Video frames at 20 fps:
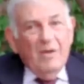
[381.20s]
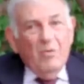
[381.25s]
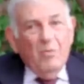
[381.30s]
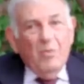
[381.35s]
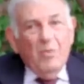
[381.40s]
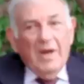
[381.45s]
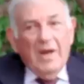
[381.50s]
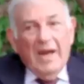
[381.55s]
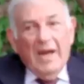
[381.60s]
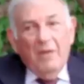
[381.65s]

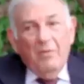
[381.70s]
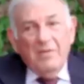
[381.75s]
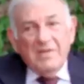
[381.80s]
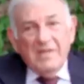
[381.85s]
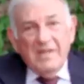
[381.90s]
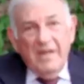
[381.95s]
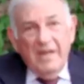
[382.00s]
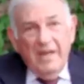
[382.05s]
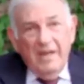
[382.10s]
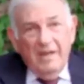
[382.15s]
Well, I was
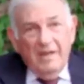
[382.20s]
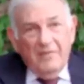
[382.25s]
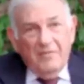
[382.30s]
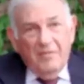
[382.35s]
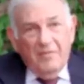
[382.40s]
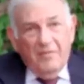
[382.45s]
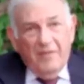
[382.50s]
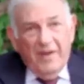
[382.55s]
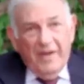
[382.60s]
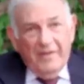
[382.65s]
in England
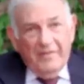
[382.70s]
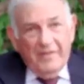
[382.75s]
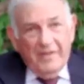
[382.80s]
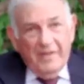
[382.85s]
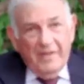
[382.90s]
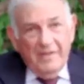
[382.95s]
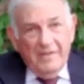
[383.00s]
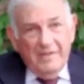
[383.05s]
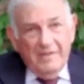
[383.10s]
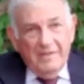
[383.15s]
for 5
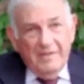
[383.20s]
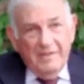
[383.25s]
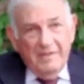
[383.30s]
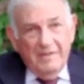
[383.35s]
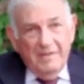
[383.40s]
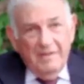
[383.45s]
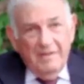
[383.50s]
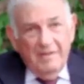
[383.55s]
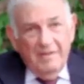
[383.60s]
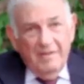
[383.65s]
years,
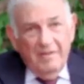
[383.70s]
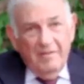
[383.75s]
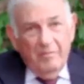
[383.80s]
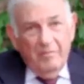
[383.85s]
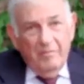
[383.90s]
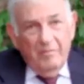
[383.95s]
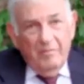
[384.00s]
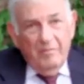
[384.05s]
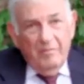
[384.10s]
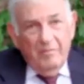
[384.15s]

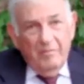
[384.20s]
but